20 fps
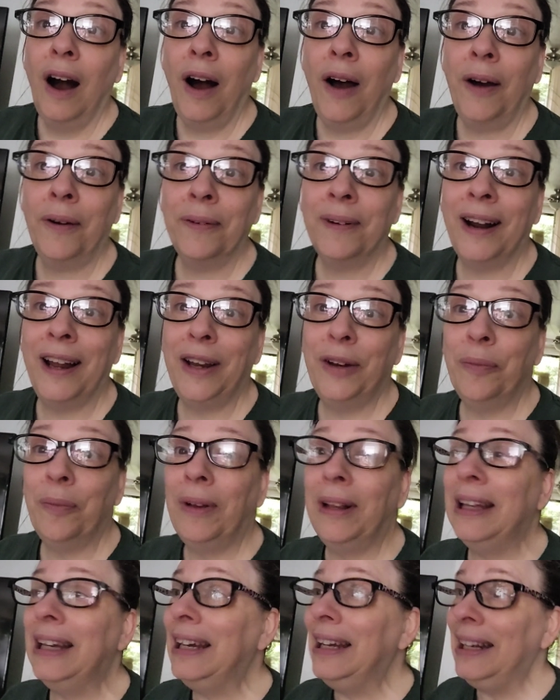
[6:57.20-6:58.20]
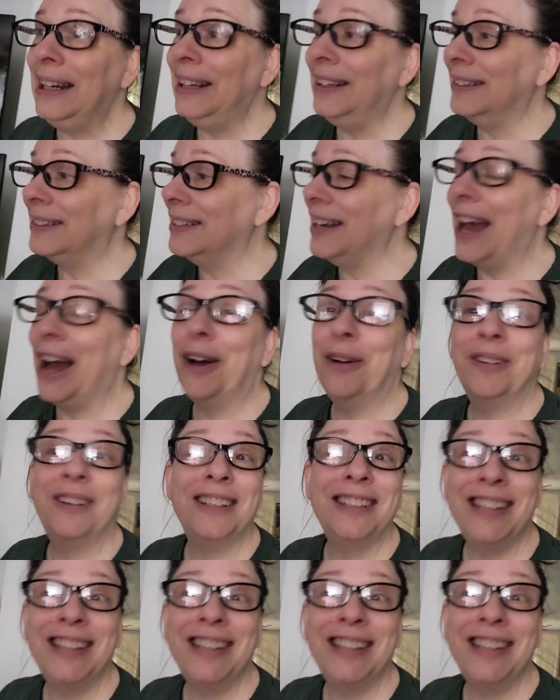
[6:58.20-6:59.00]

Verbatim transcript: All right. Well, it is now